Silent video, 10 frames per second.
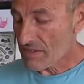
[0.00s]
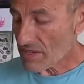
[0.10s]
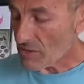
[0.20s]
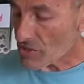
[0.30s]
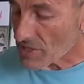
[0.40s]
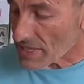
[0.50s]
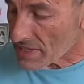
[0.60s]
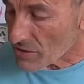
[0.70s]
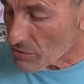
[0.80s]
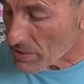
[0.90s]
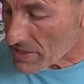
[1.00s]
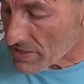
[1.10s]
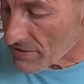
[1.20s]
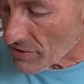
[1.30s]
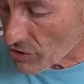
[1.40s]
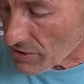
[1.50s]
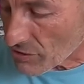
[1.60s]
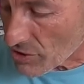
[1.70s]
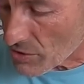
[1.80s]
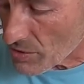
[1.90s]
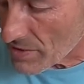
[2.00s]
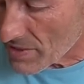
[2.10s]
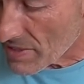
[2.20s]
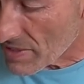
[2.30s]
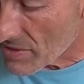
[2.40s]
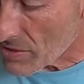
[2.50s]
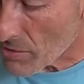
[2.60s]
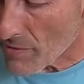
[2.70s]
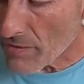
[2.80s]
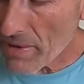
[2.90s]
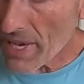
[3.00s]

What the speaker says: So I just add a little bit of olive oil to the bottom of a